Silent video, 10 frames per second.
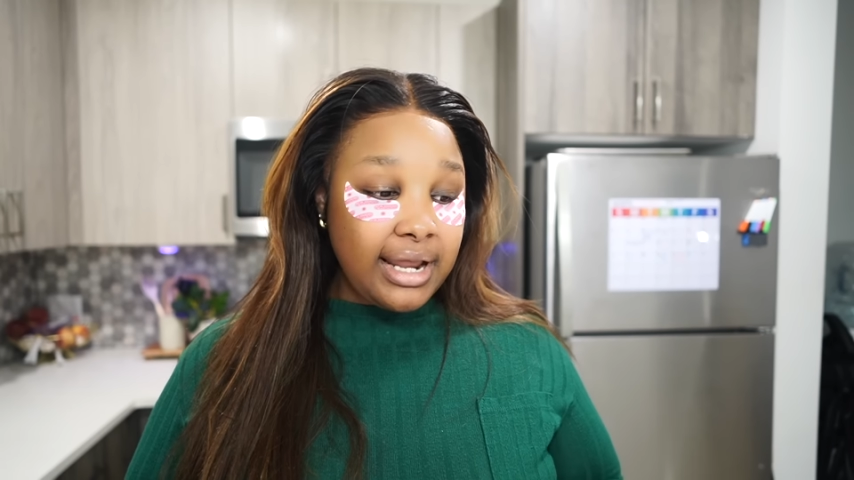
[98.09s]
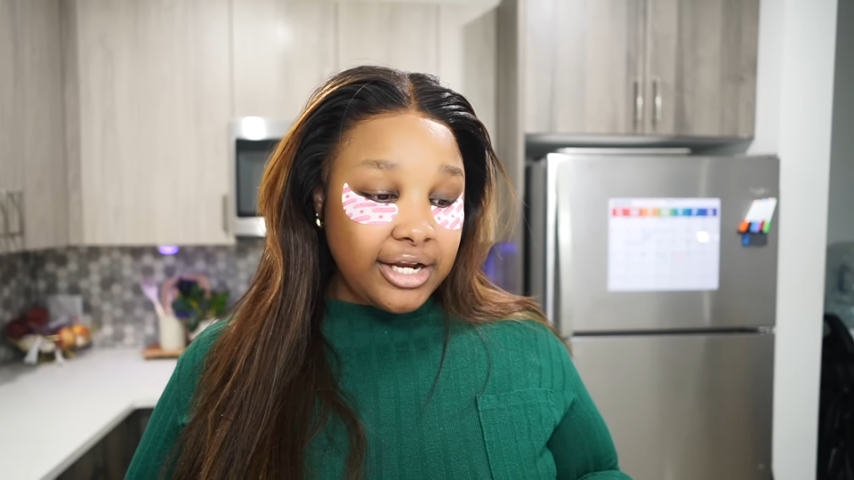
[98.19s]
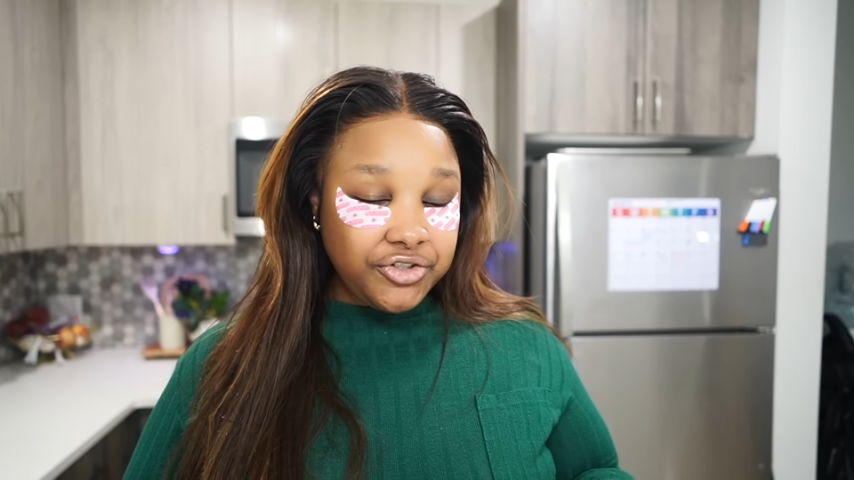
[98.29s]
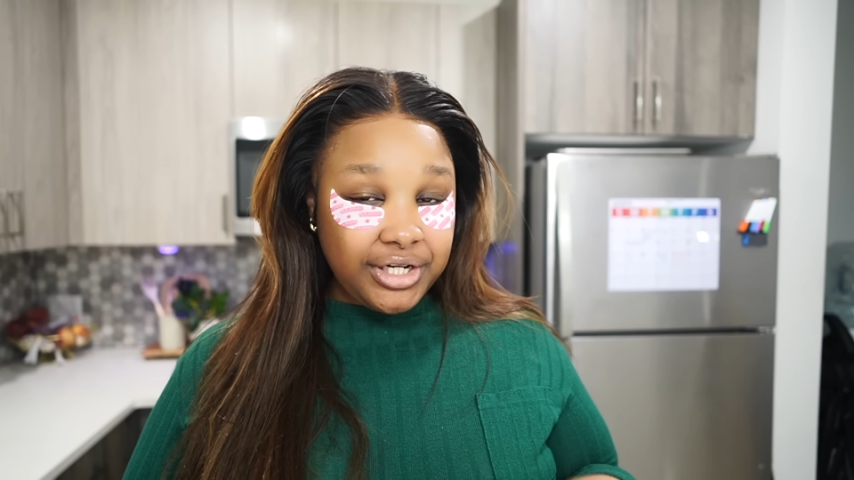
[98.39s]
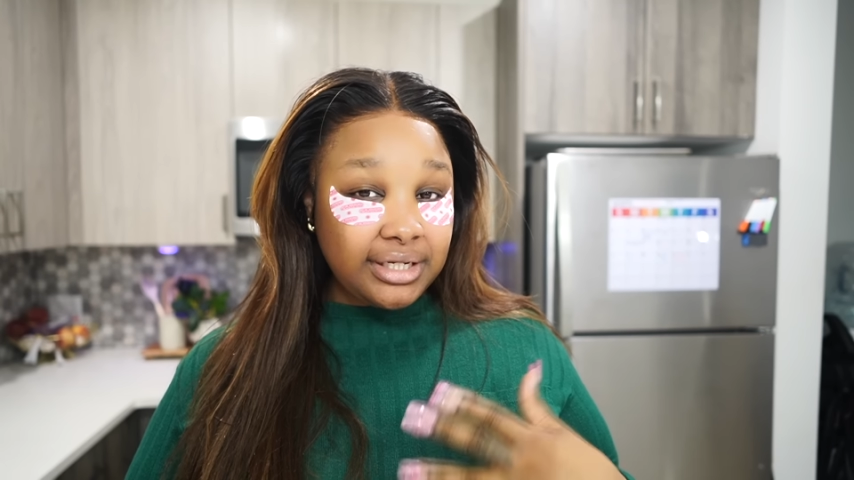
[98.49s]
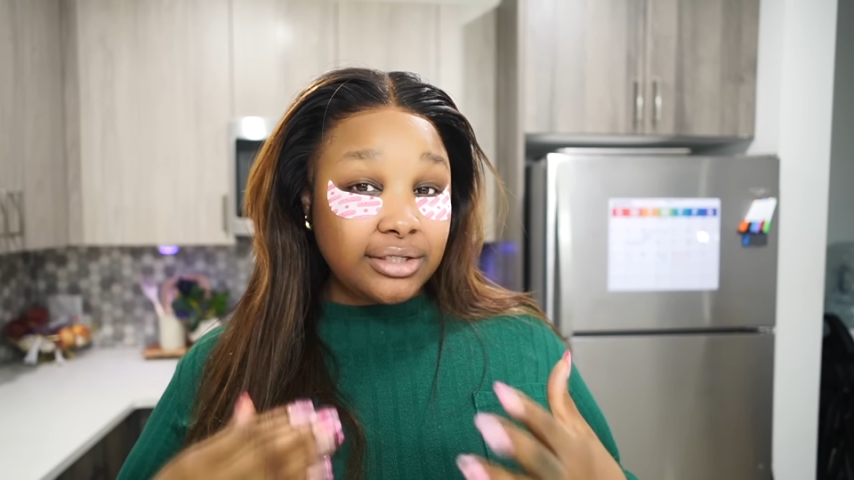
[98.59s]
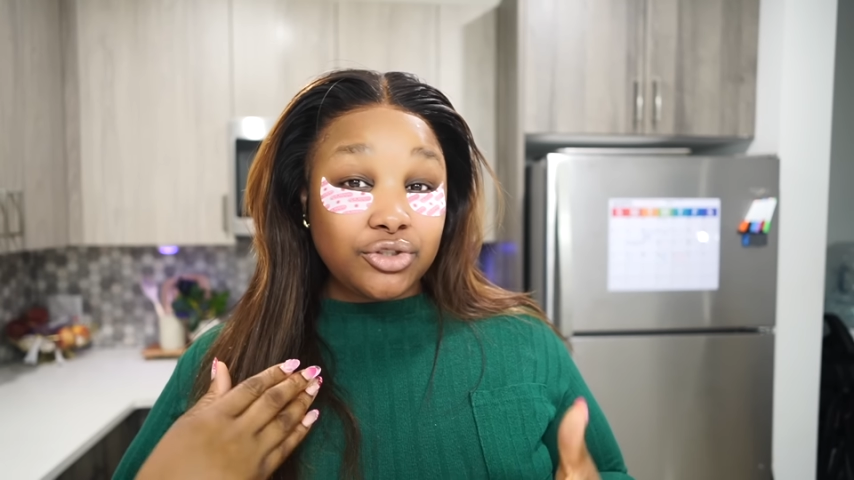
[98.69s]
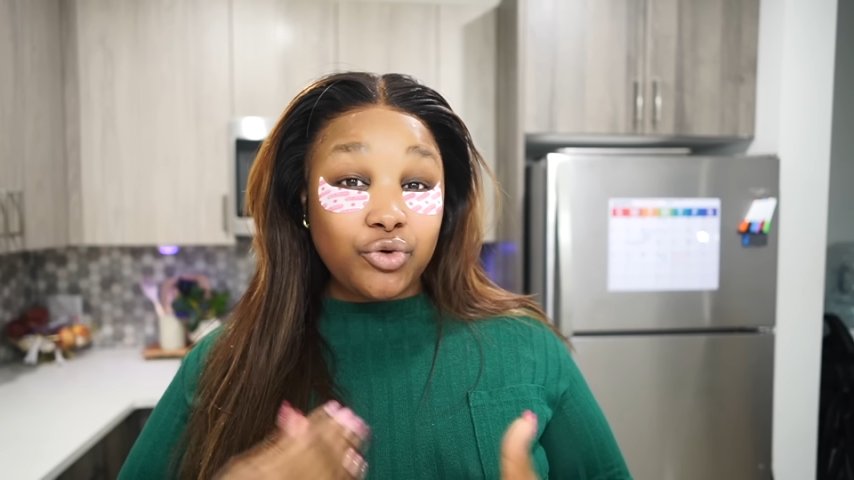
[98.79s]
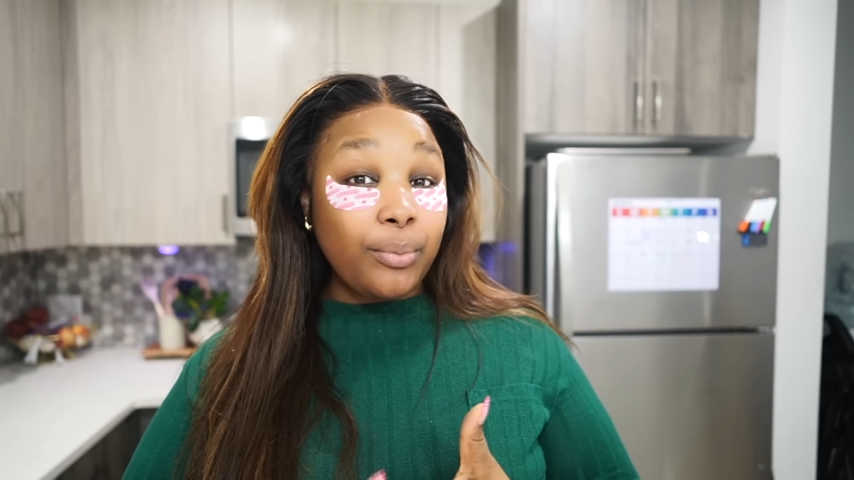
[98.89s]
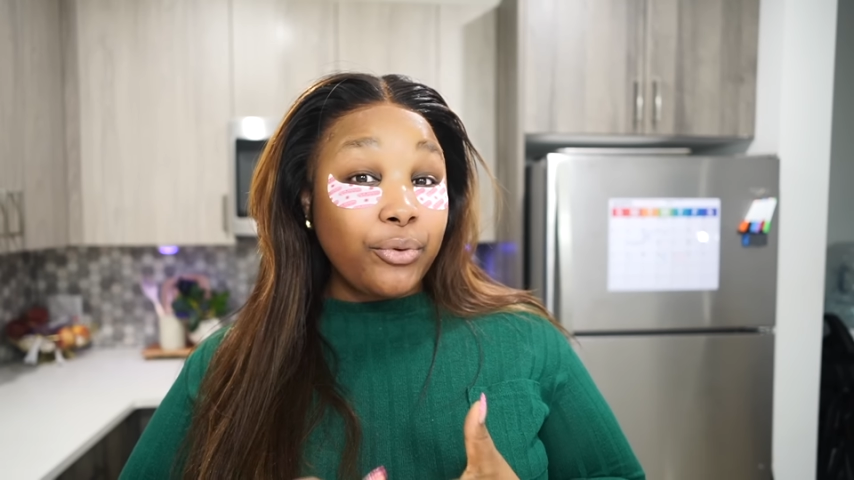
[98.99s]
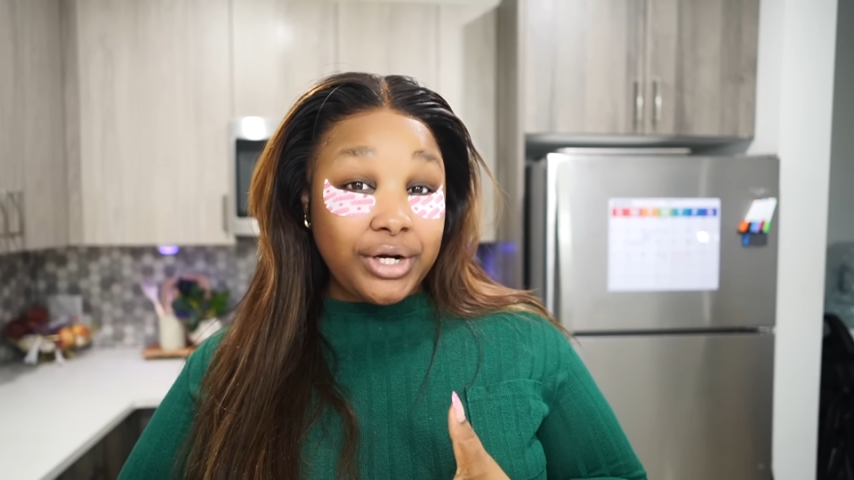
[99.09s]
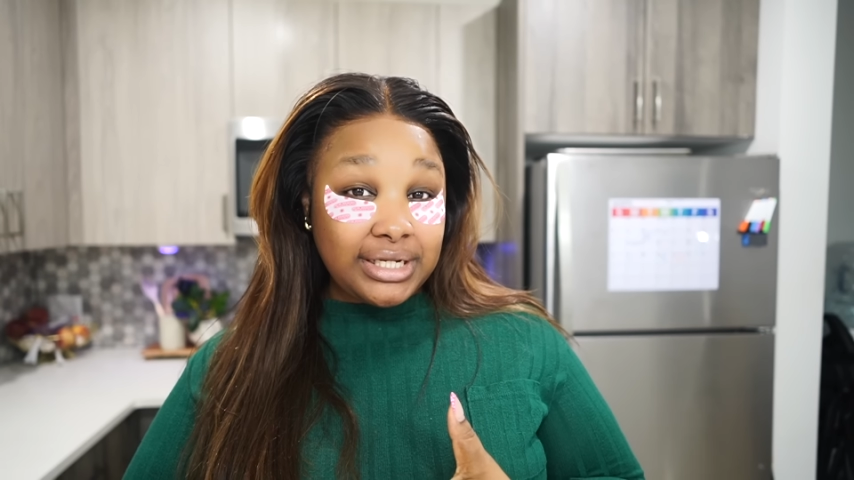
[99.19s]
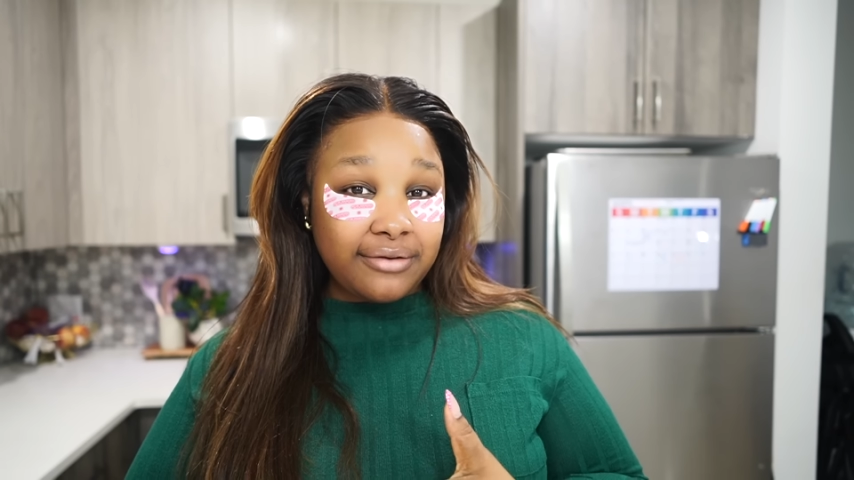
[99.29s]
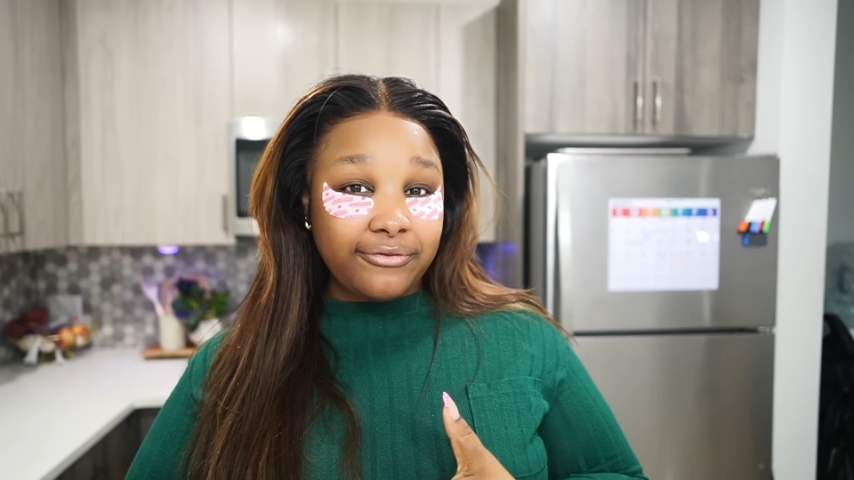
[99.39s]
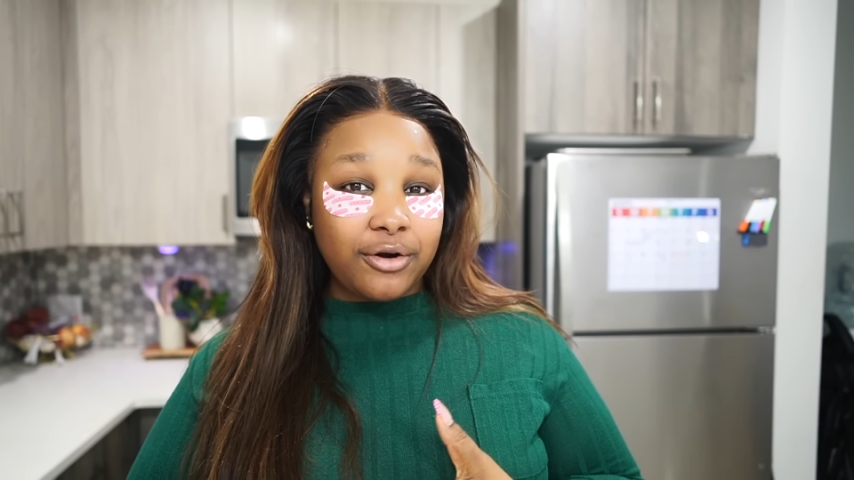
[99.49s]
hydrated is so
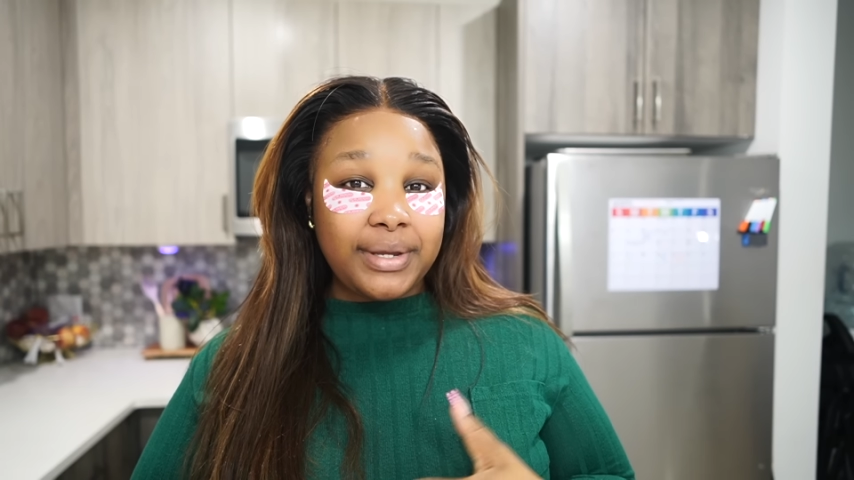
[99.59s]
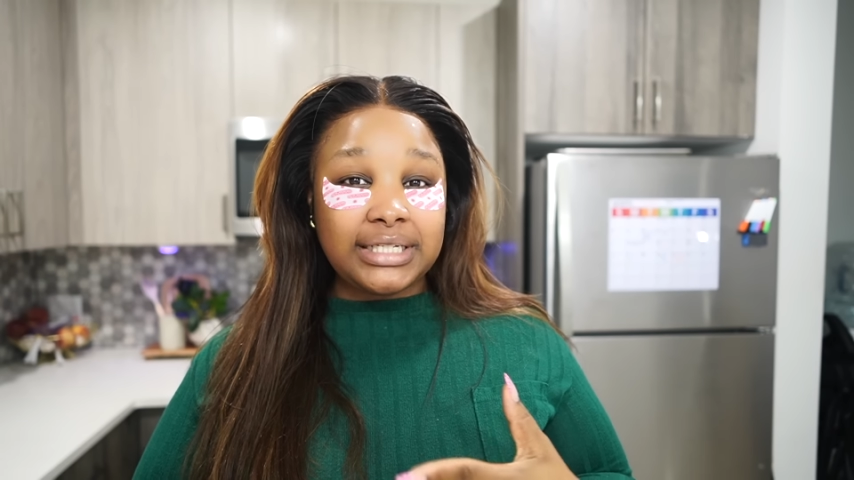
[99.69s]
important for me,